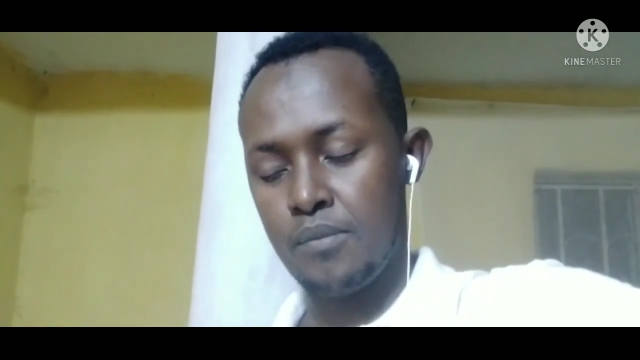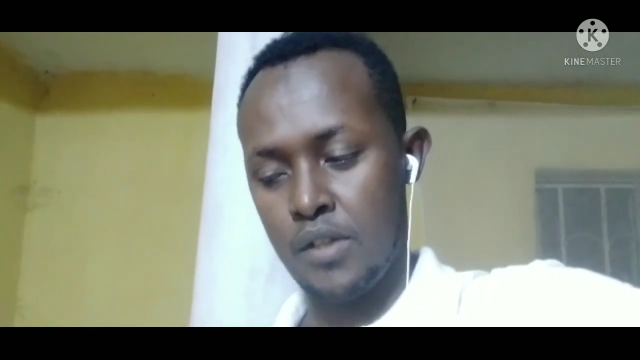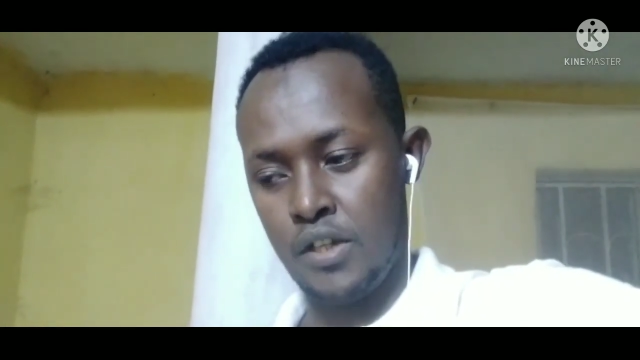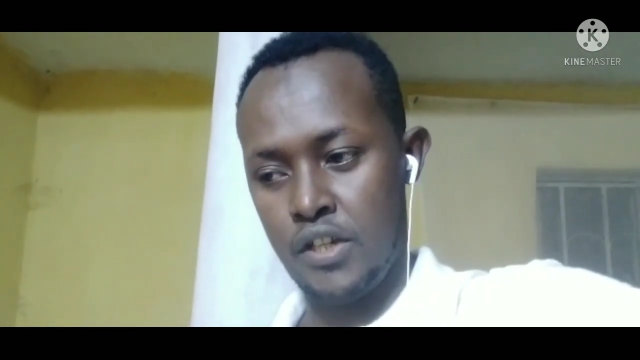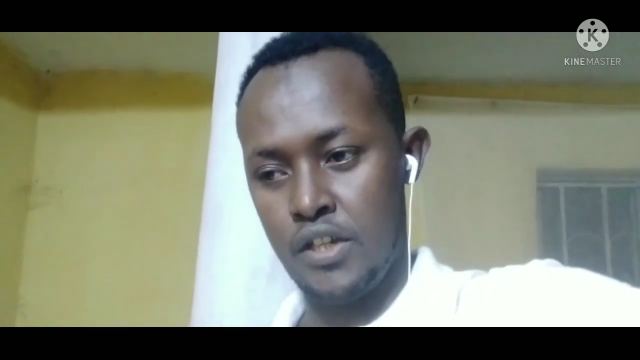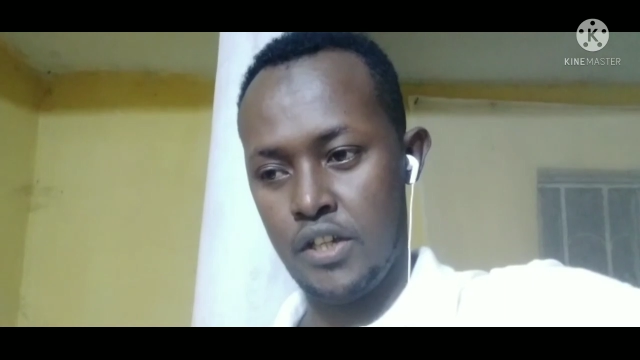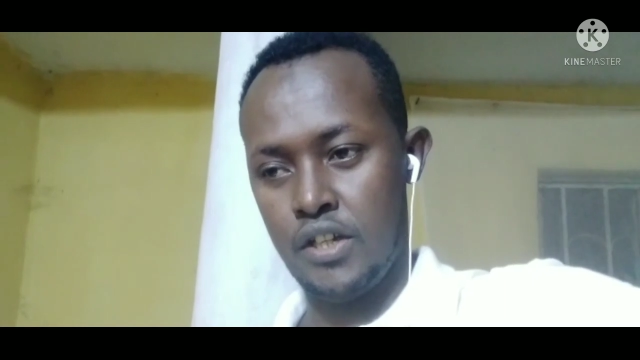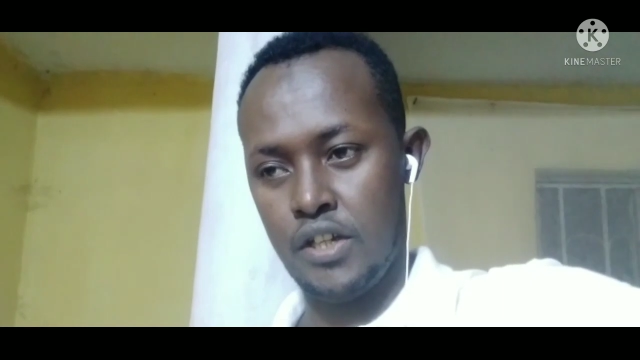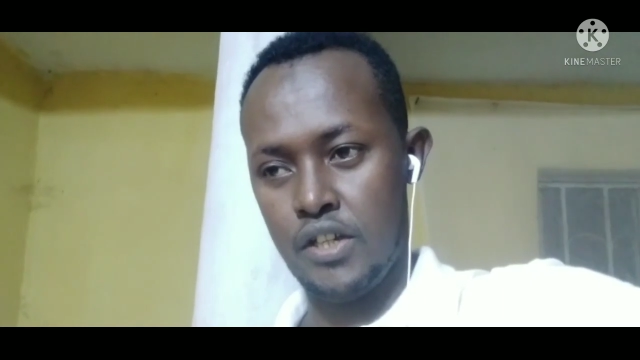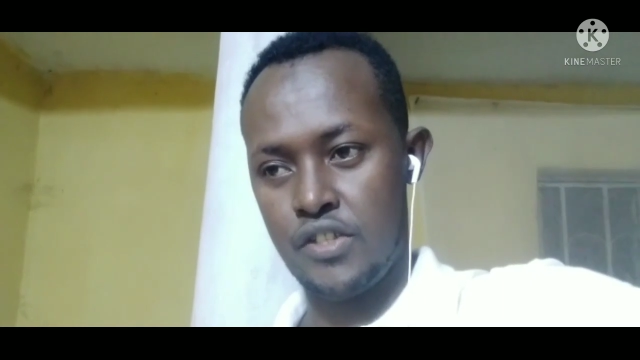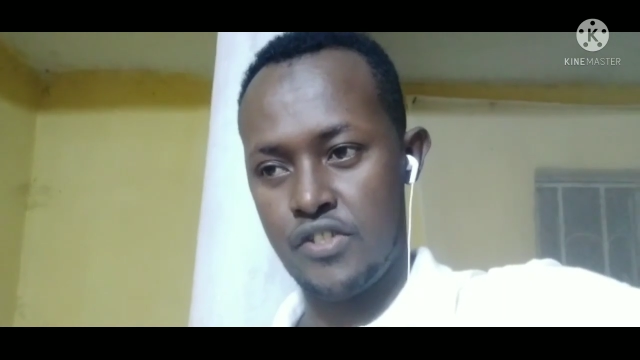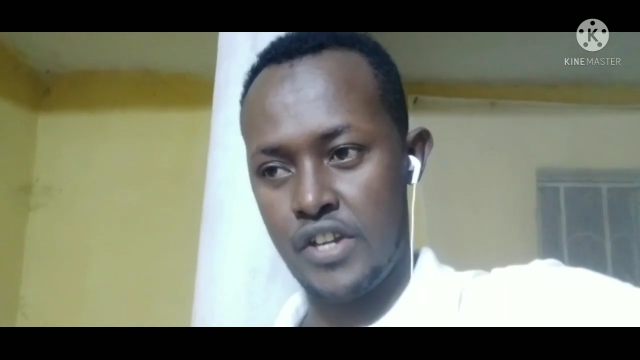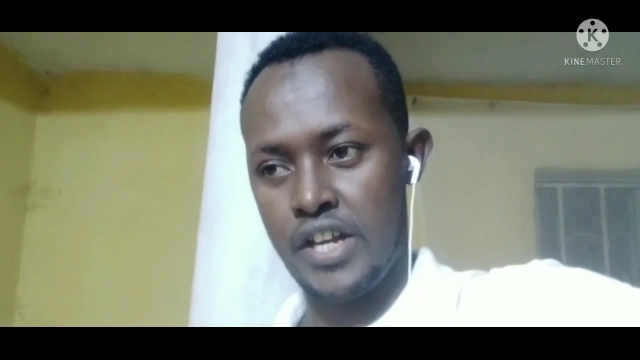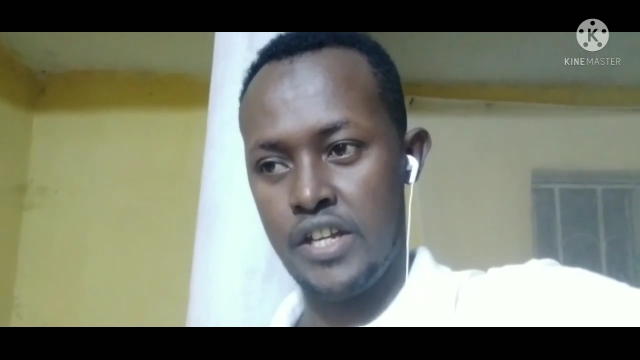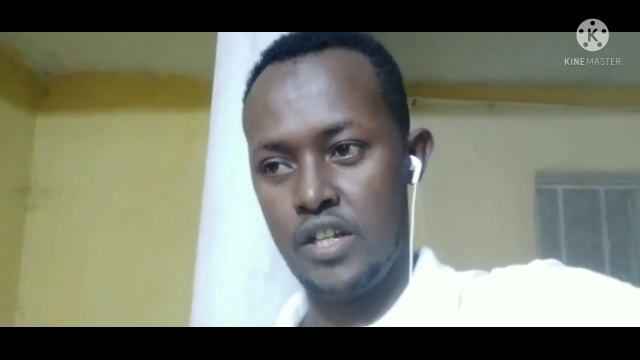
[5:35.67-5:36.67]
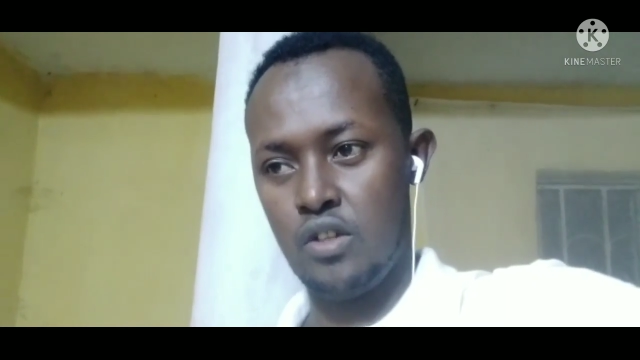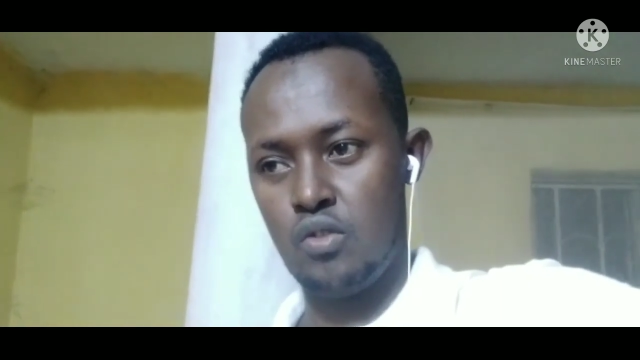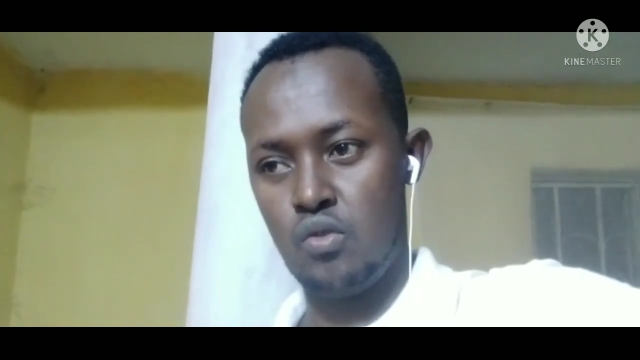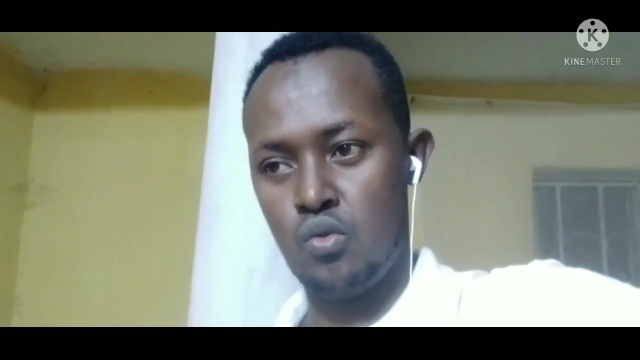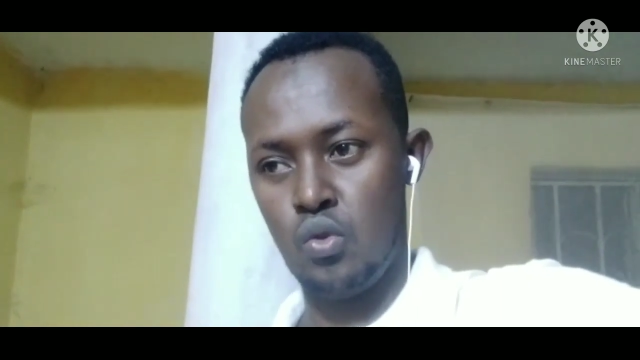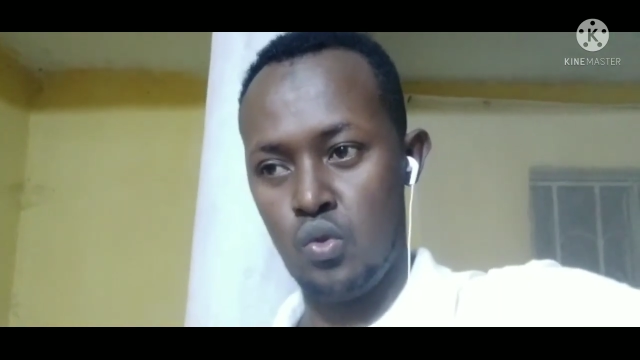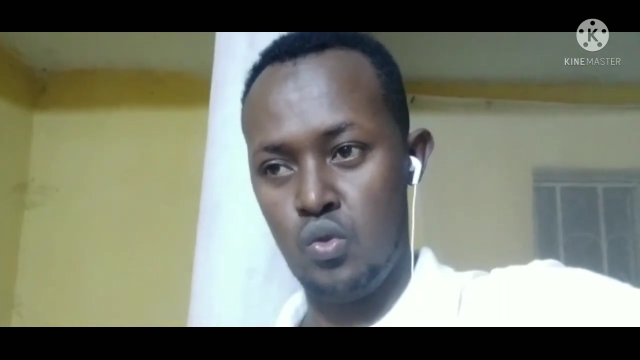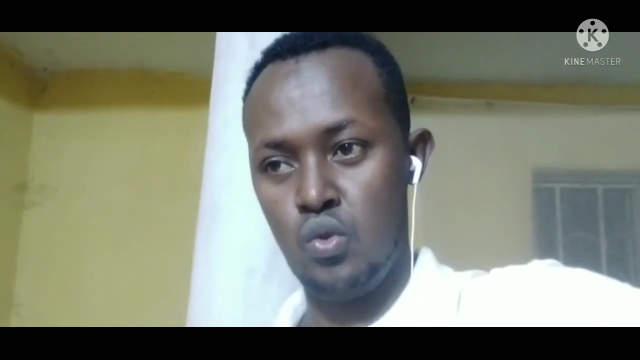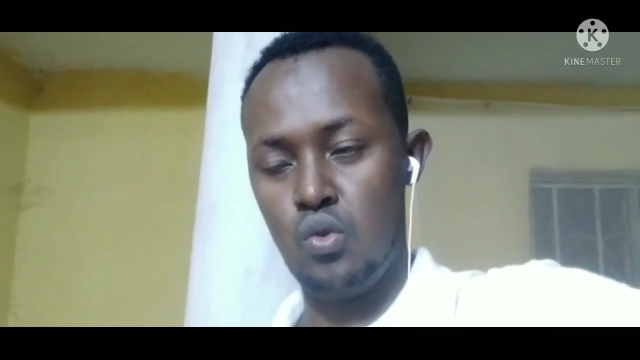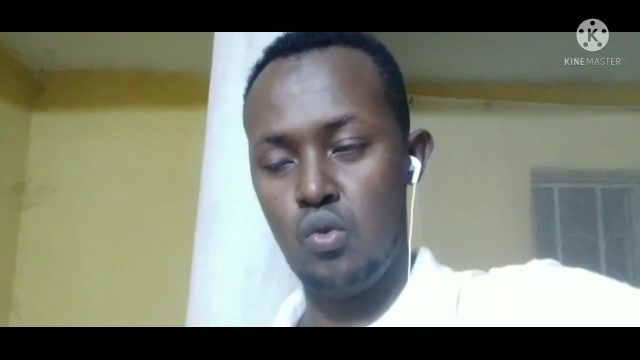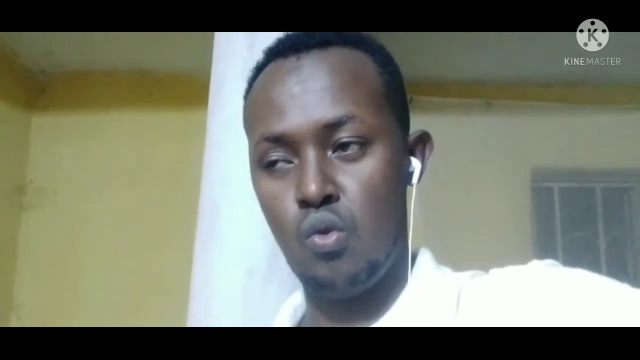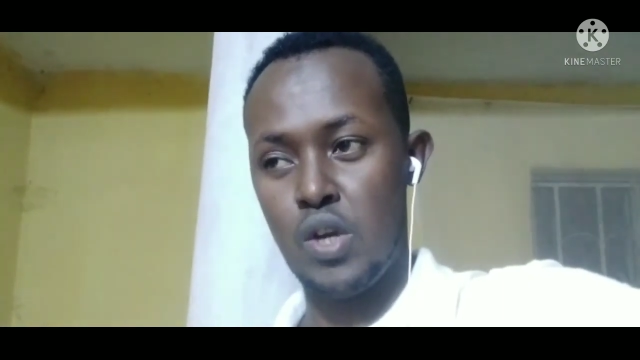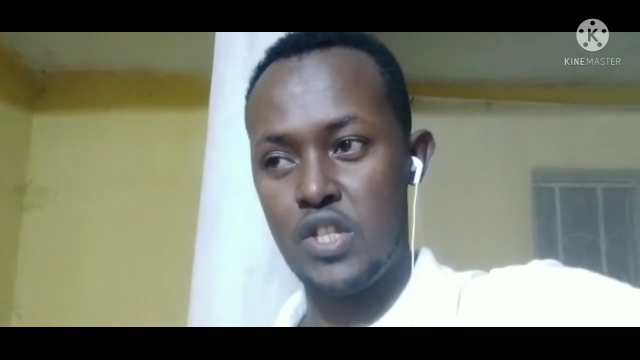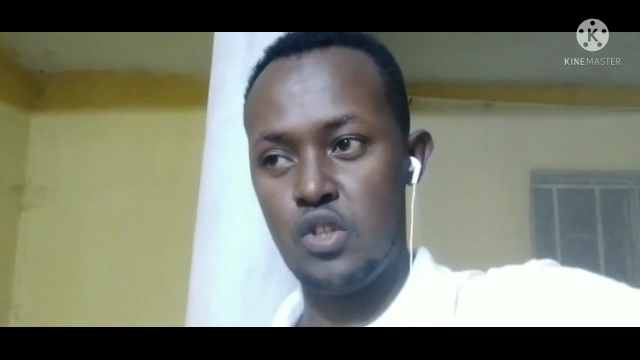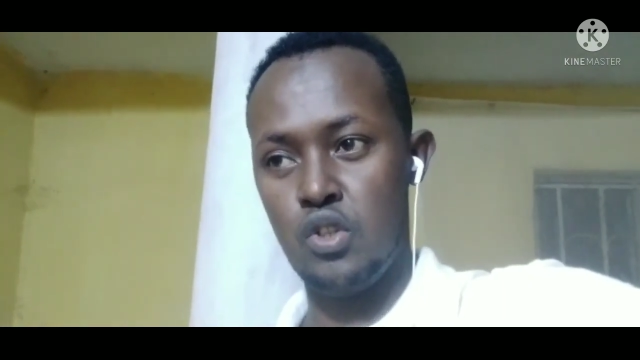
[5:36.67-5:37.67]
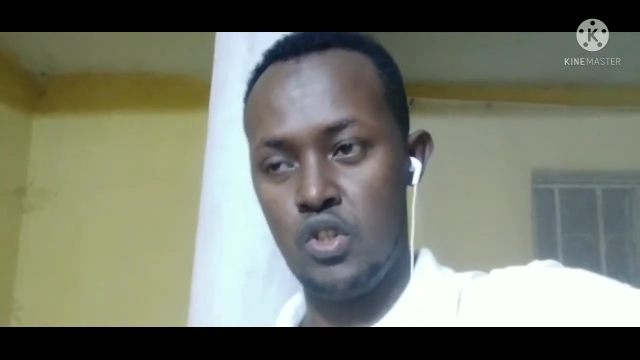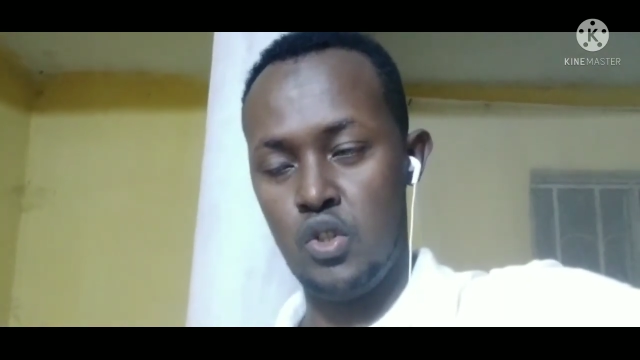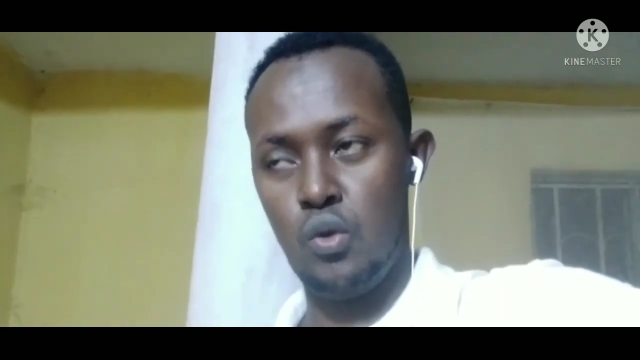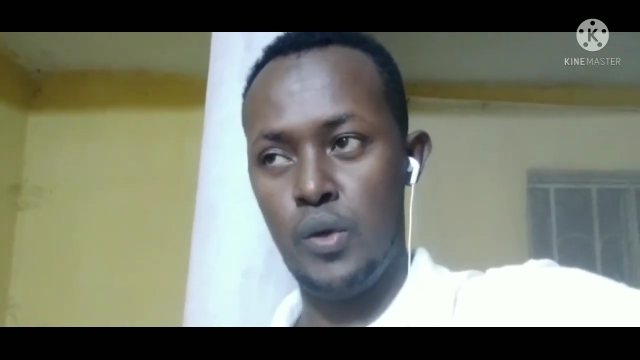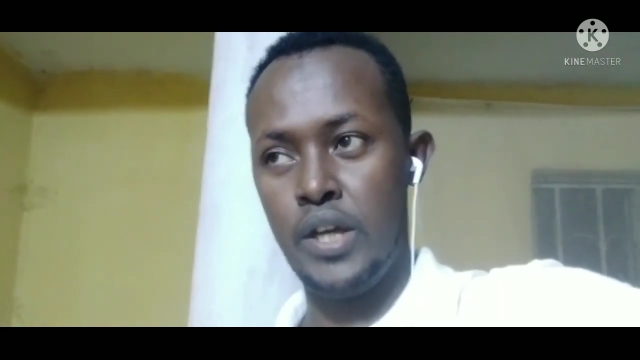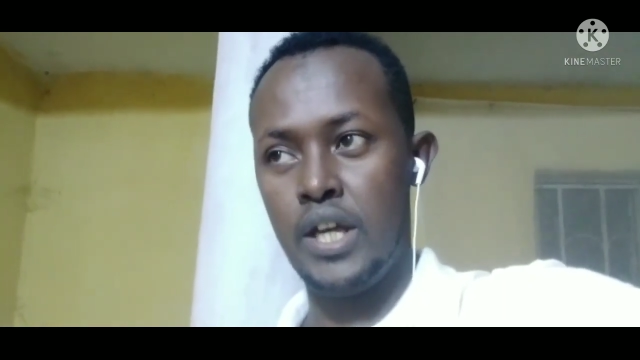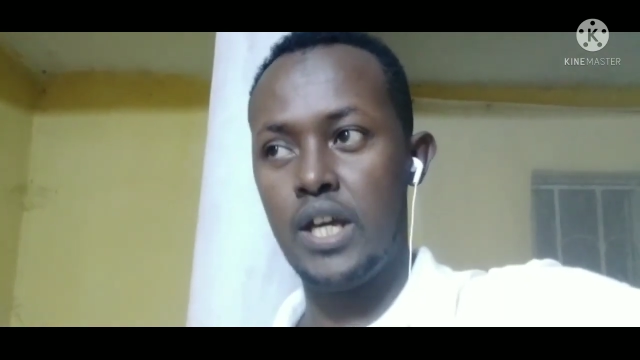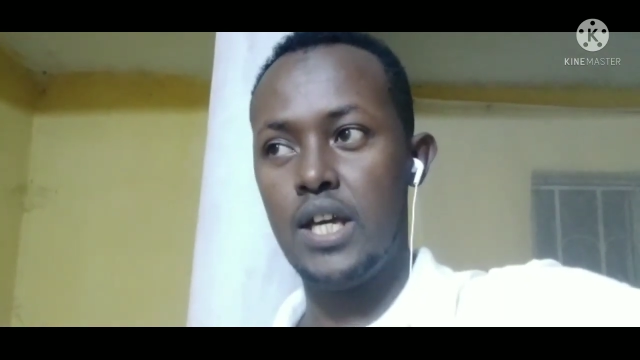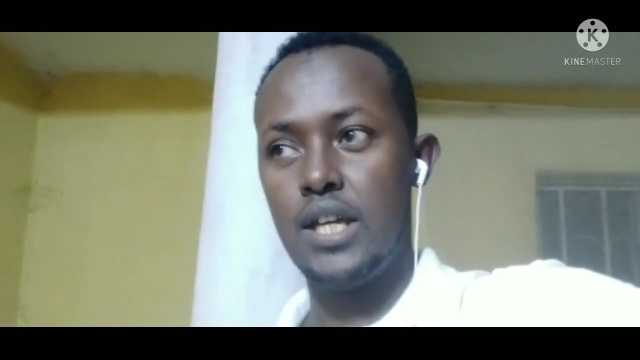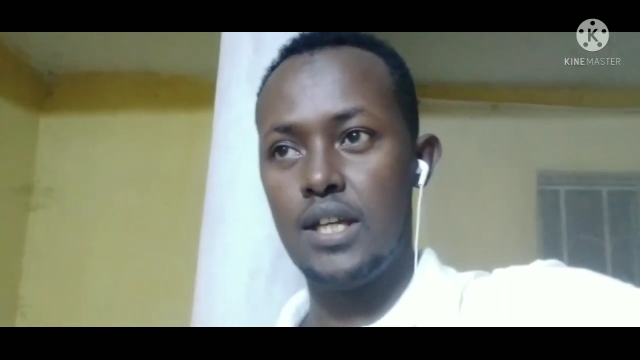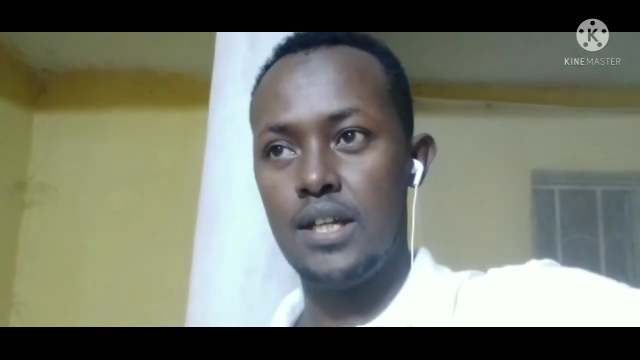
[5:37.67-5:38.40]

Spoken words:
to do what you're doing,